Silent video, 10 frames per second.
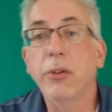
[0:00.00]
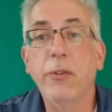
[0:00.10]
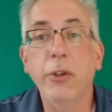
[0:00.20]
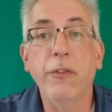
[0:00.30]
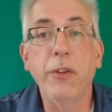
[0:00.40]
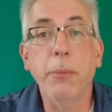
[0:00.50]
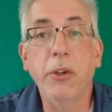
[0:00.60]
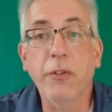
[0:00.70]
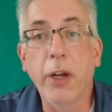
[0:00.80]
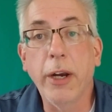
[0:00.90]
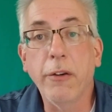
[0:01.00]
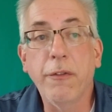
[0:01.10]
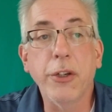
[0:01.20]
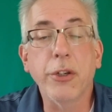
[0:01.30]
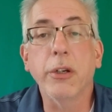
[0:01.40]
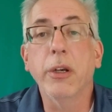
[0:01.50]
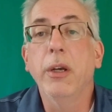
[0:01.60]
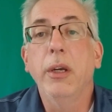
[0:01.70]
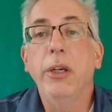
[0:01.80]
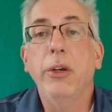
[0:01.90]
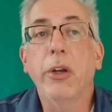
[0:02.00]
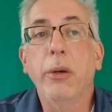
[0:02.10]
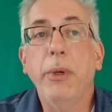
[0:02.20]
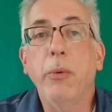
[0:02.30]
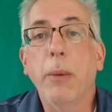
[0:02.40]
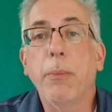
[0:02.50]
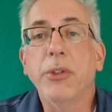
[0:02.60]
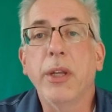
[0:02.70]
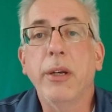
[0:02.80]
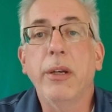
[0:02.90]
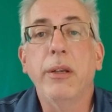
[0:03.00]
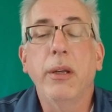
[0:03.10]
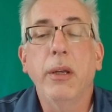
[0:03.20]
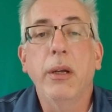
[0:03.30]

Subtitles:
So if you're a female flyer of Fisher, you're going to be represented